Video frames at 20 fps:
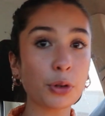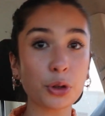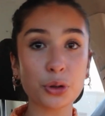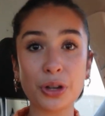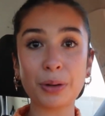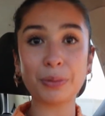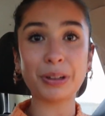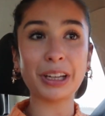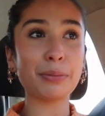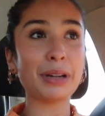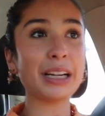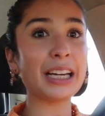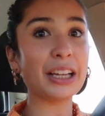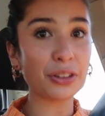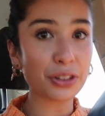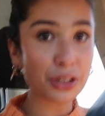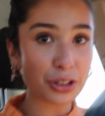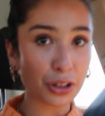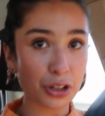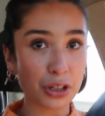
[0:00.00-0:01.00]
Also, I'm getting my
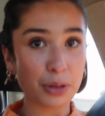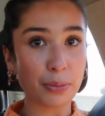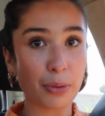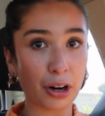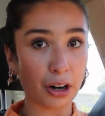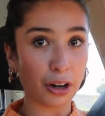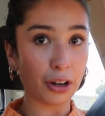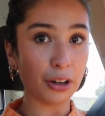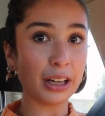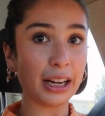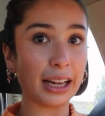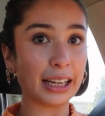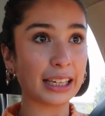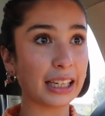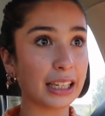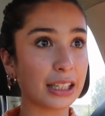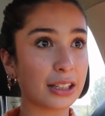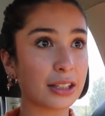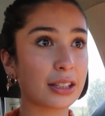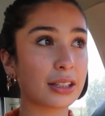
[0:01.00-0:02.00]
nails done tomorrow.
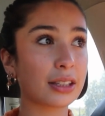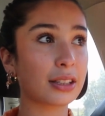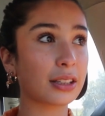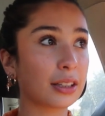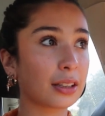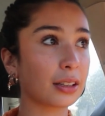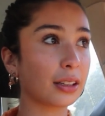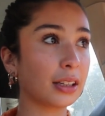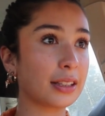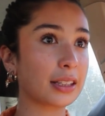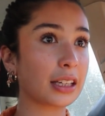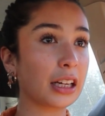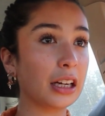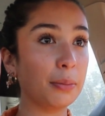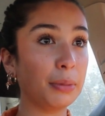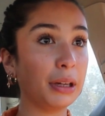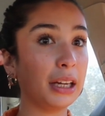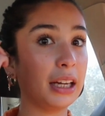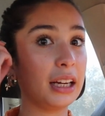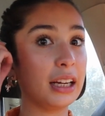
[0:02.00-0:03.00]
Like it's
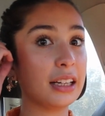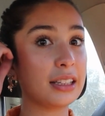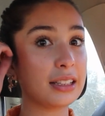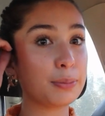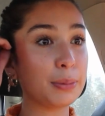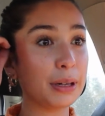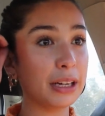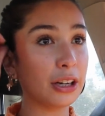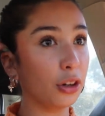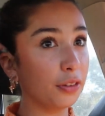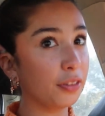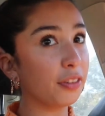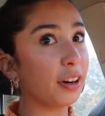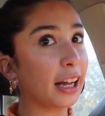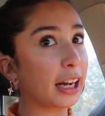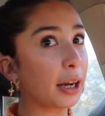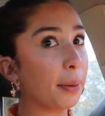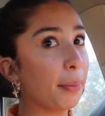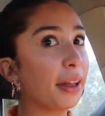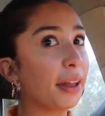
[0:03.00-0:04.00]
been over like a